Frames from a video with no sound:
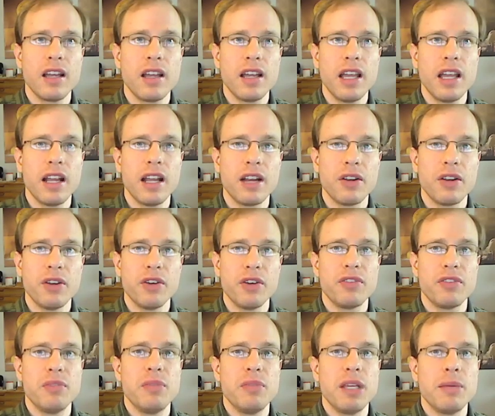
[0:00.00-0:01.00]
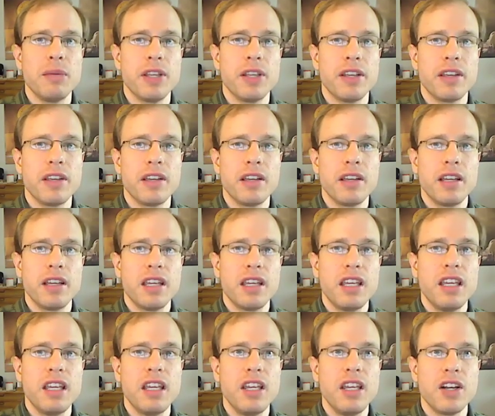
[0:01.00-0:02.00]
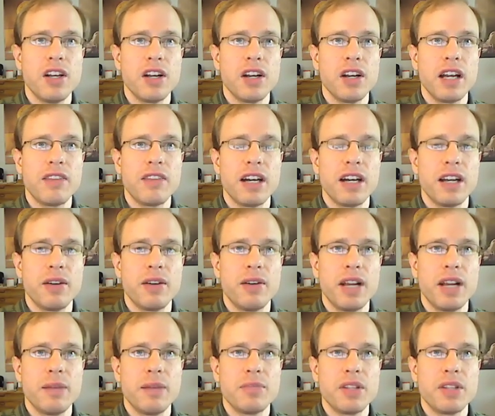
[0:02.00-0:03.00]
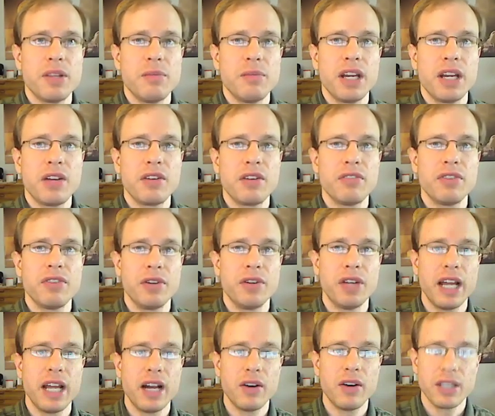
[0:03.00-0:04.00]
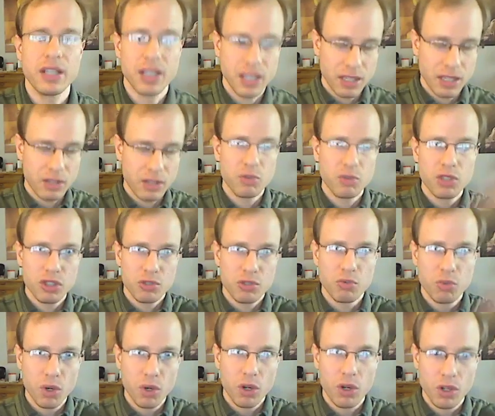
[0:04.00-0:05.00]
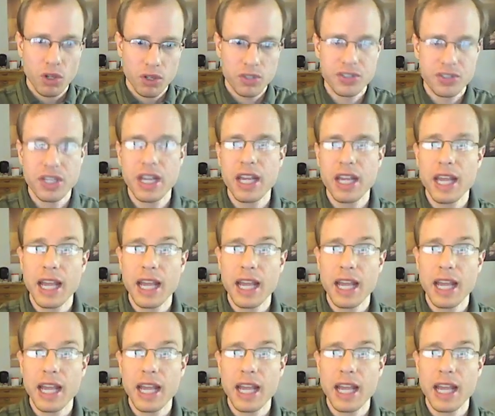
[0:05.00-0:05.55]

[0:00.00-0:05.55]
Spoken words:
and I don't know if you'd be able to hear, I got it right up to the microphone, how it just rolls.